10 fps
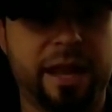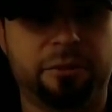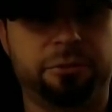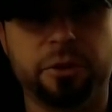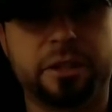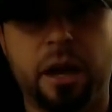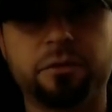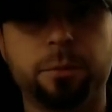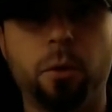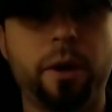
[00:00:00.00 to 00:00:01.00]
not fully
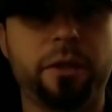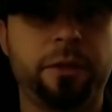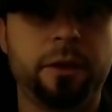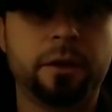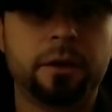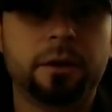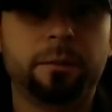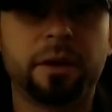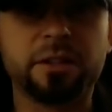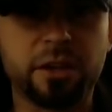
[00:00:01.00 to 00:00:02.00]
comfortable with,
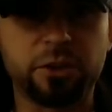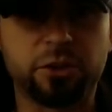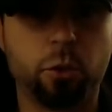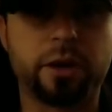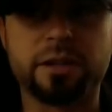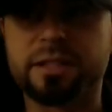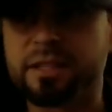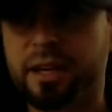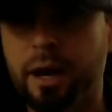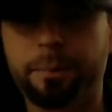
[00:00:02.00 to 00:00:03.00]
but he's gonna do it because
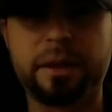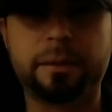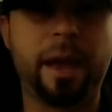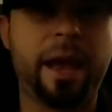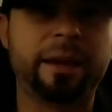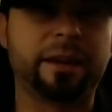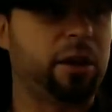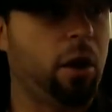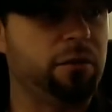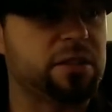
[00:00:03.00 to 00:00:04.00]
he's a company man, and
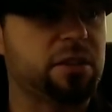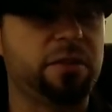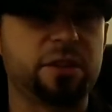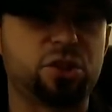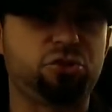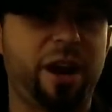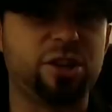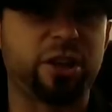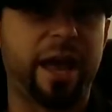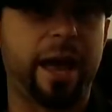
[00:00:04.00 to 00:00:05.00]
then all of a sudden this
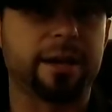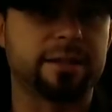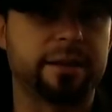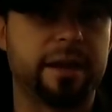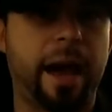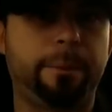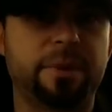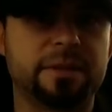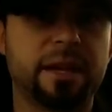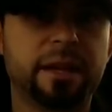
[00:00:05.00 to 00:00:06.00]
tragic accident
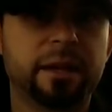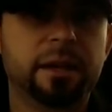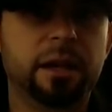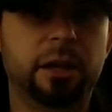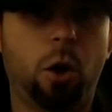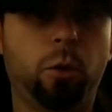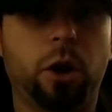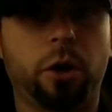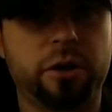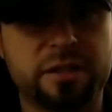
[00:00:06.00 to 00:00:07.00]
happens, and Owen
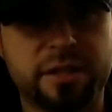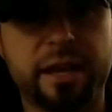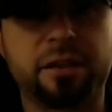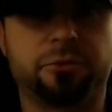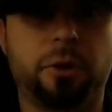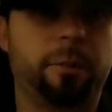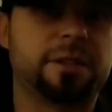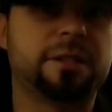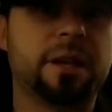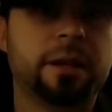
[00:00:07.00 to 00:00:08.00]
Hart is taken from
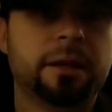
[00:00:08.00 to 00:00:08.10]
us.